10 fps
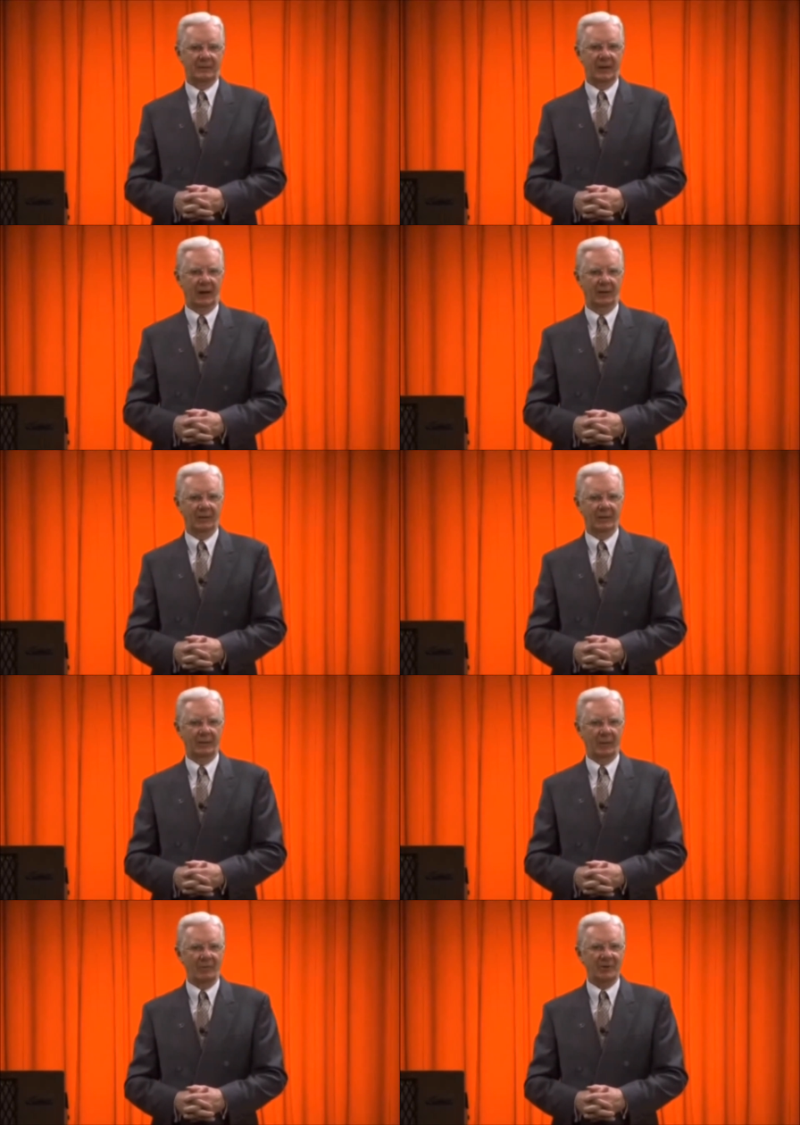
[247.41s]
You know,
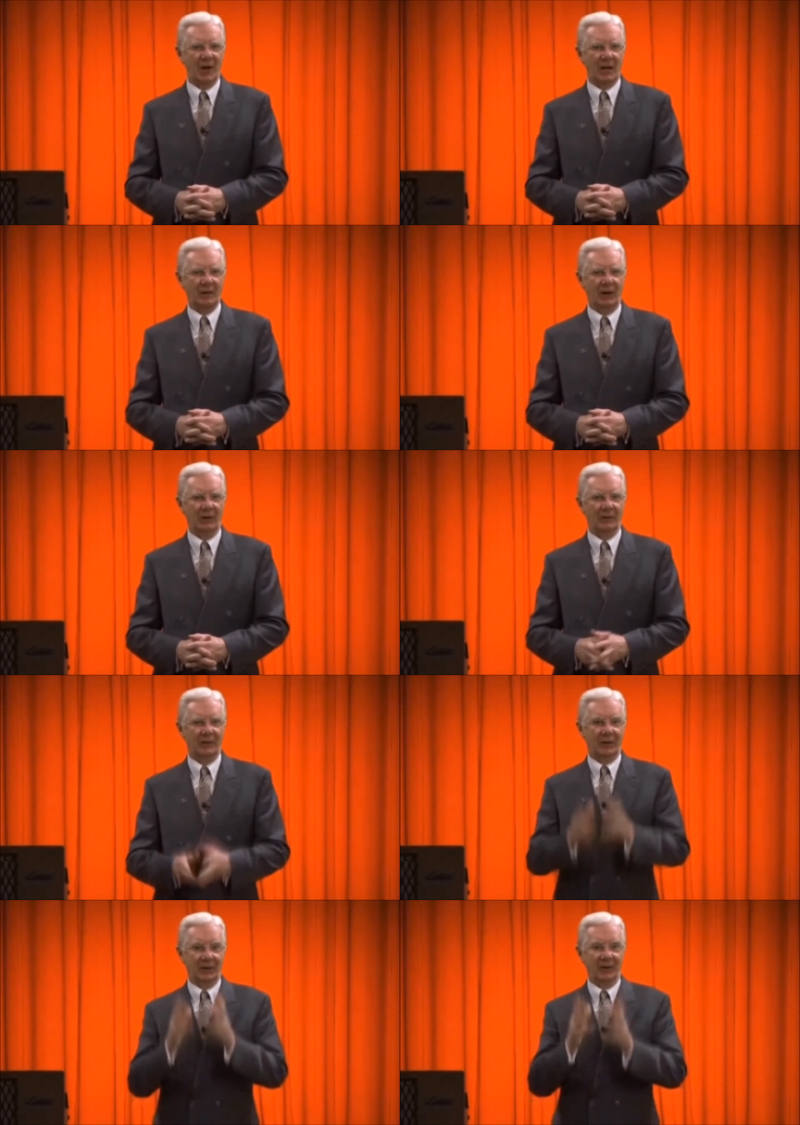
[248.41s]
when we talk about
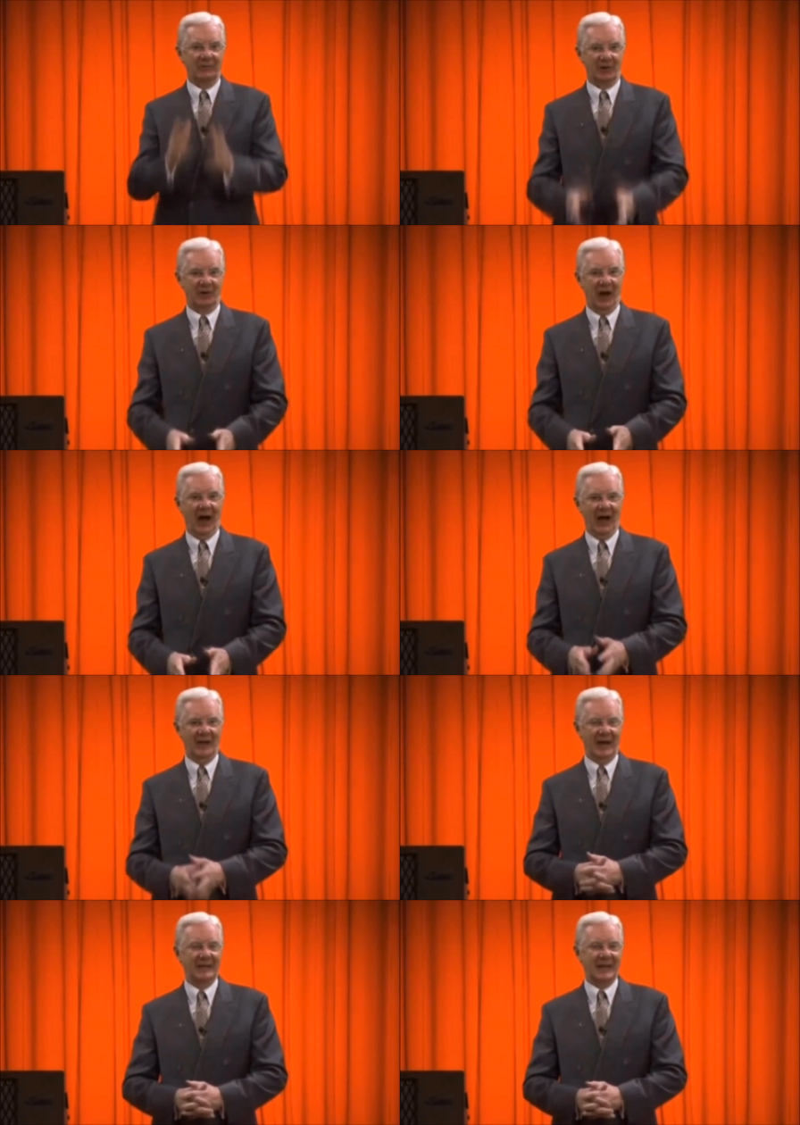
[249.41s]
live or
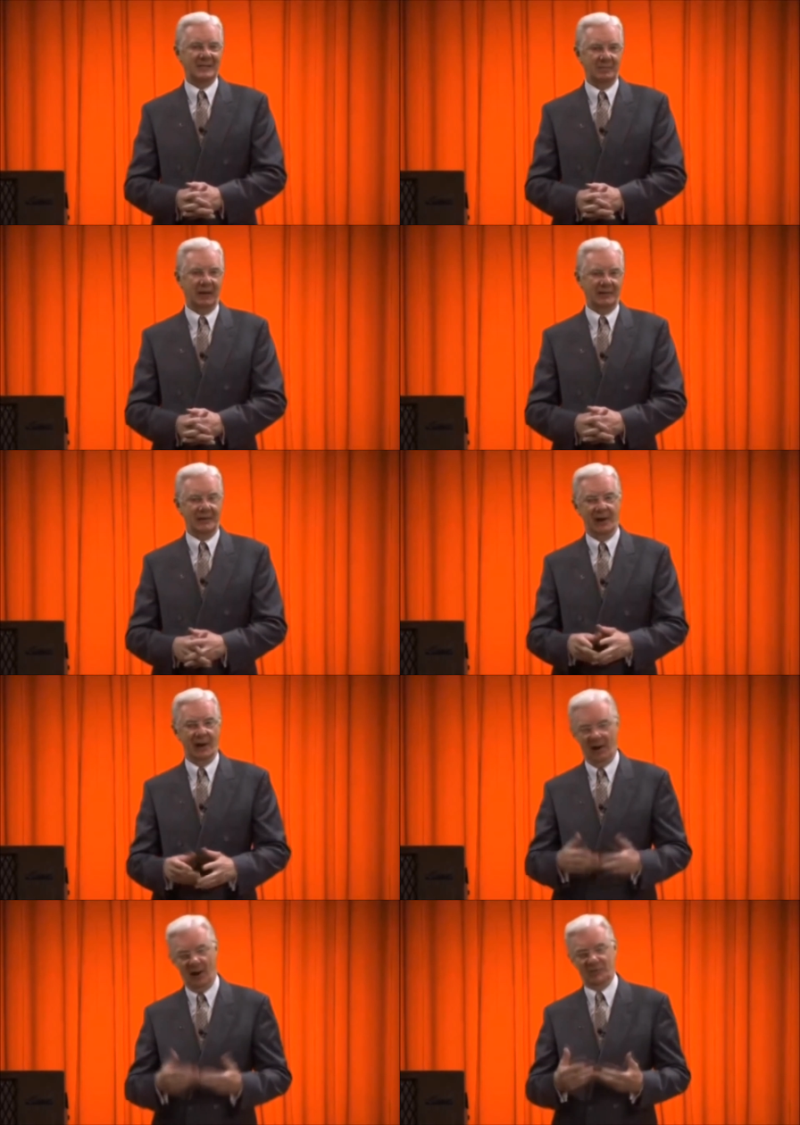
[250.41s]
die, that doesn't mean that
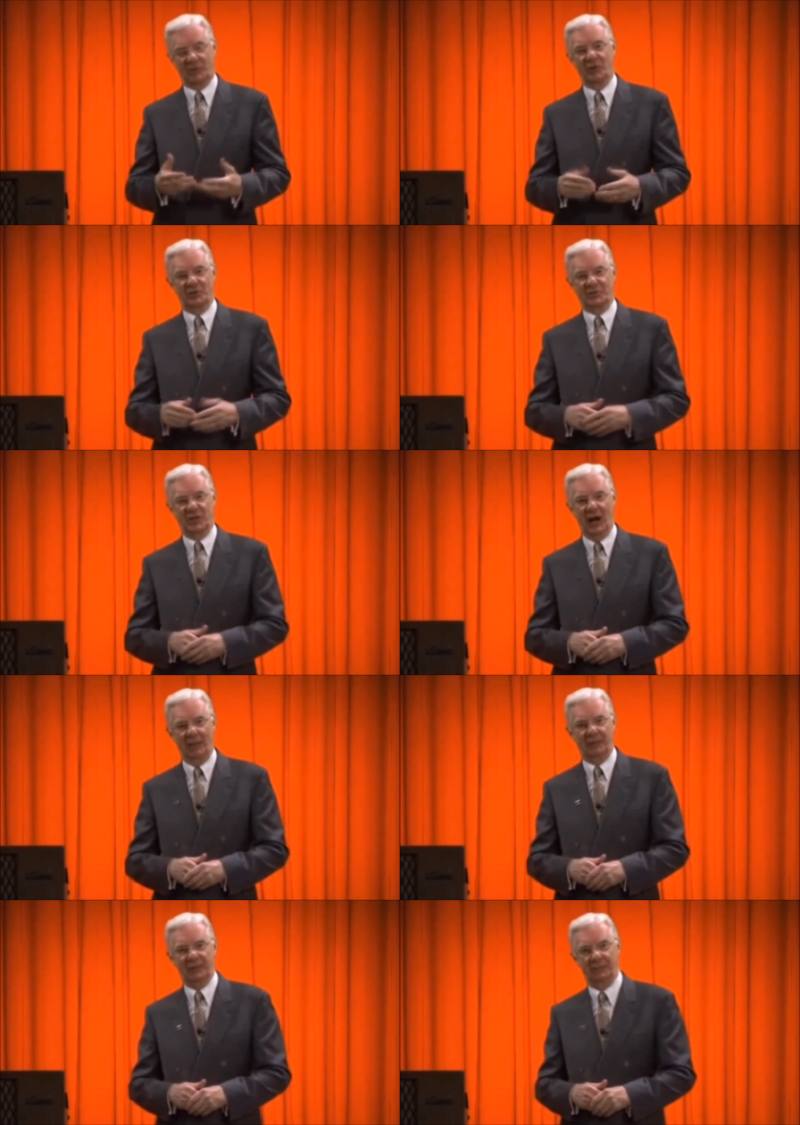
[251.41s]
our heart's going to
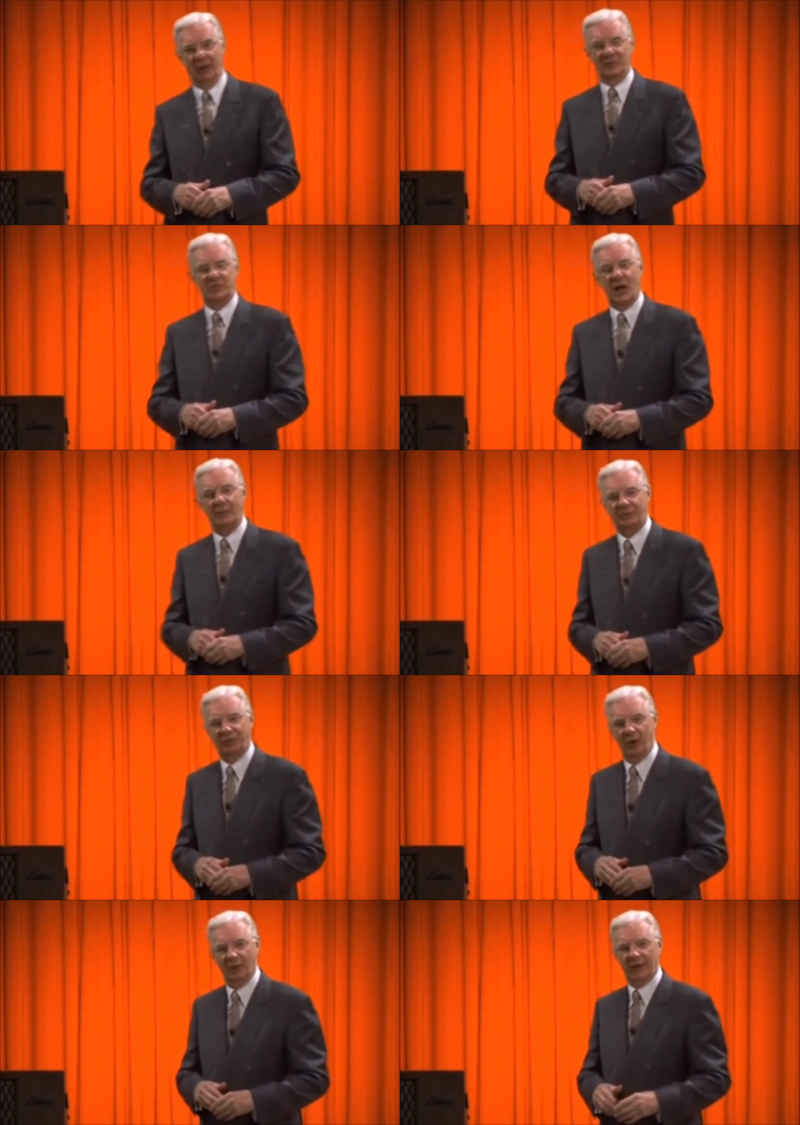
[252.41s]
stop and the blood stops
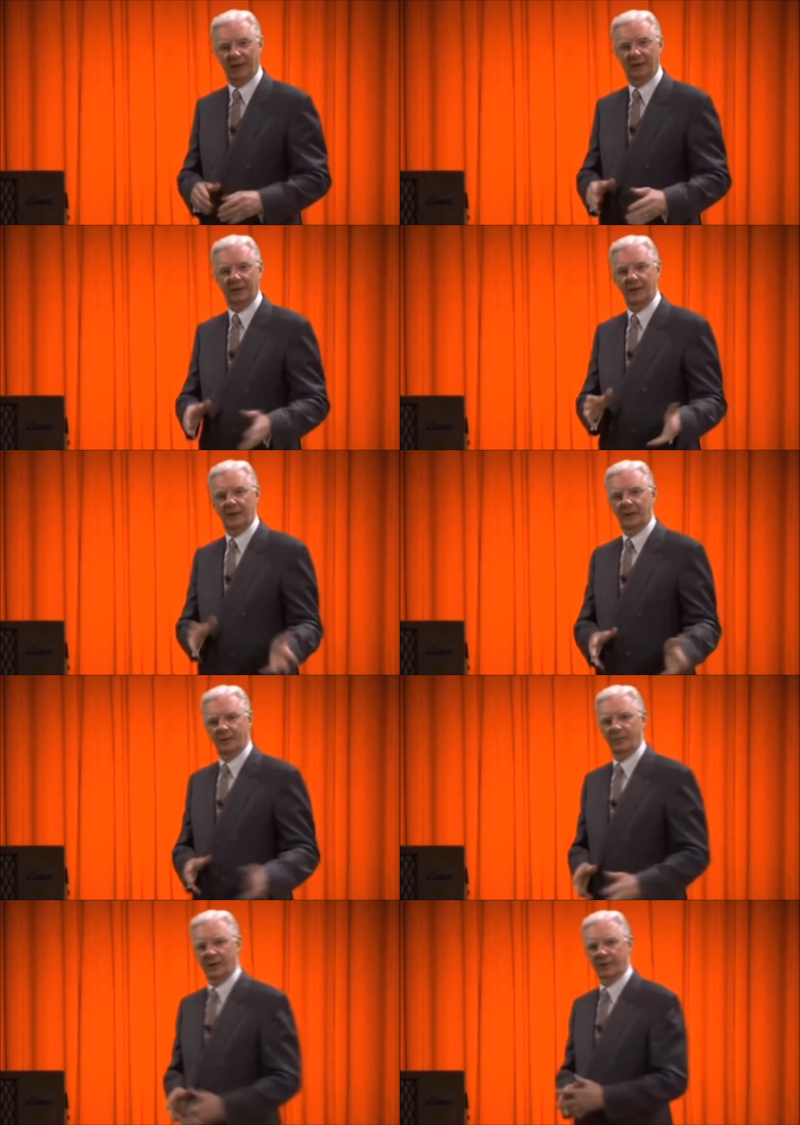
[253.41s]
flowing and
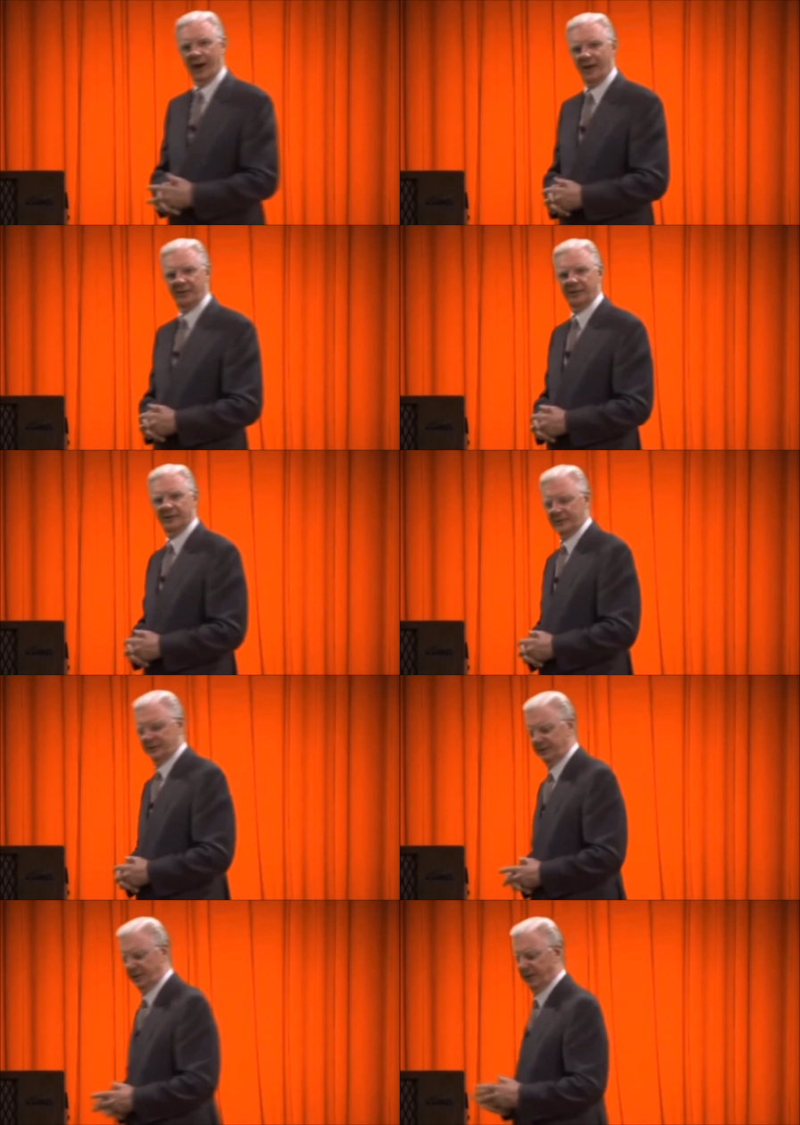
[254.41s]
we're either,
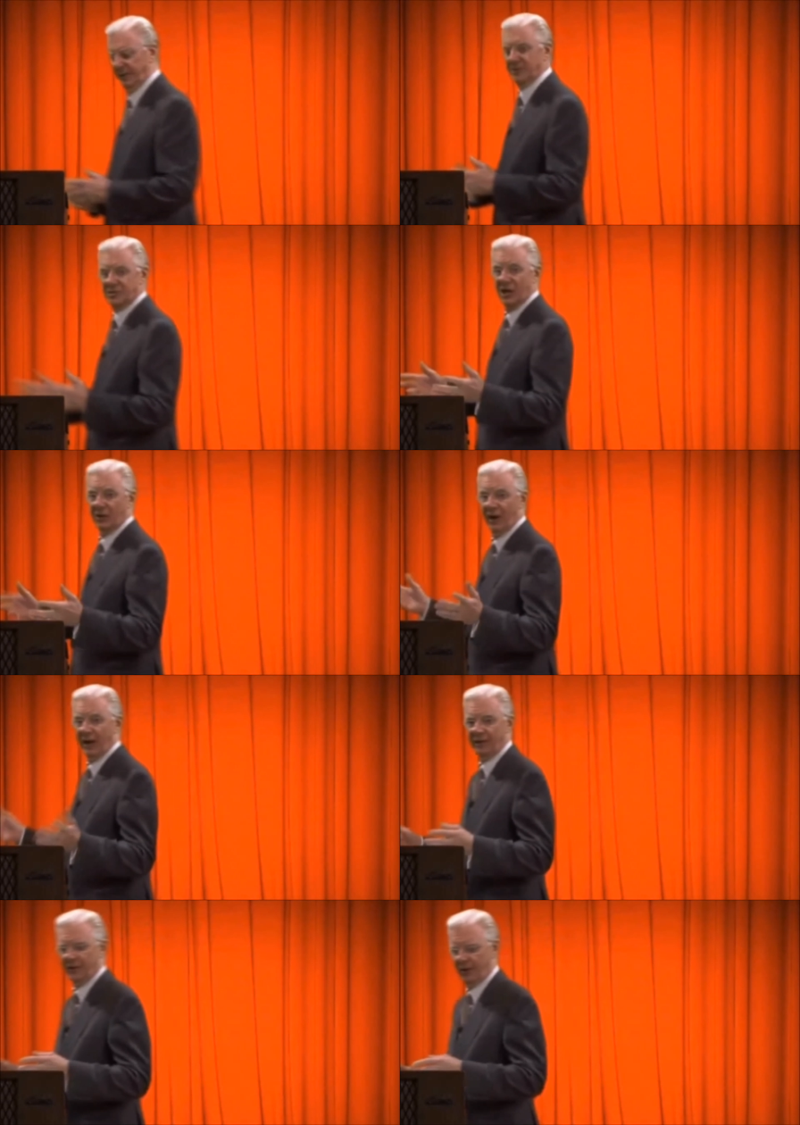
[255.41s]
you know,
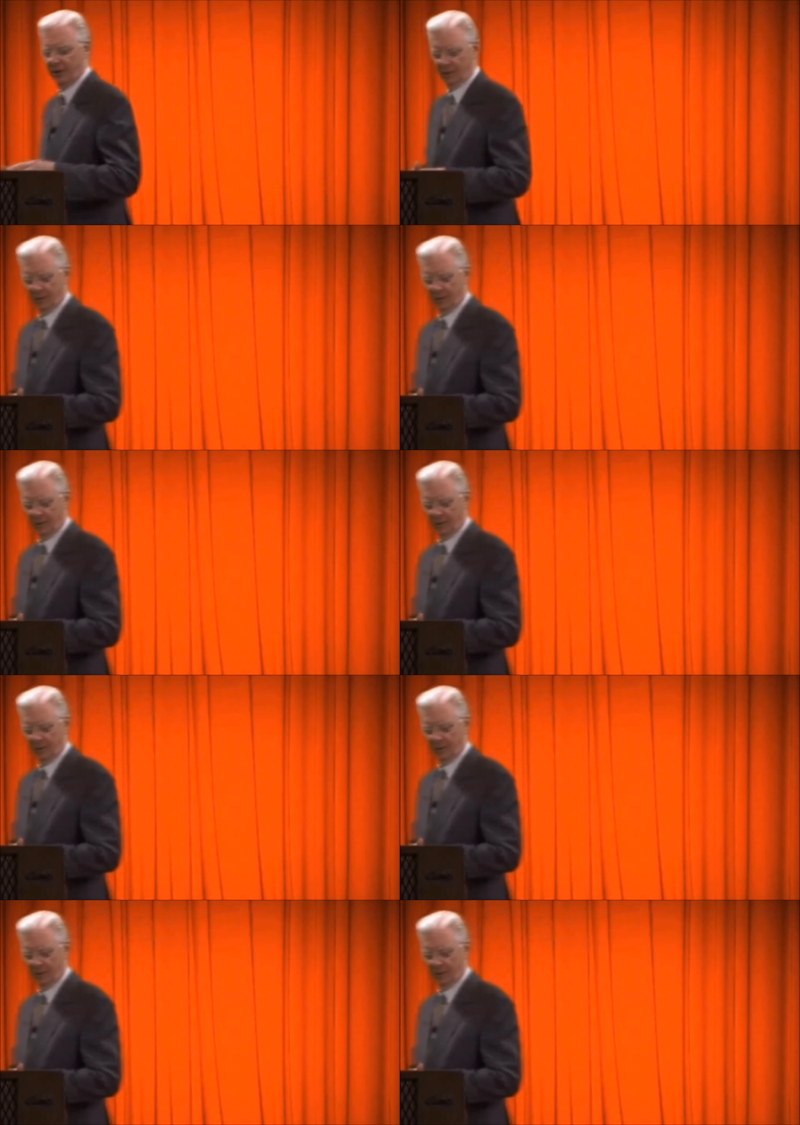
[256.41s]
incinerated or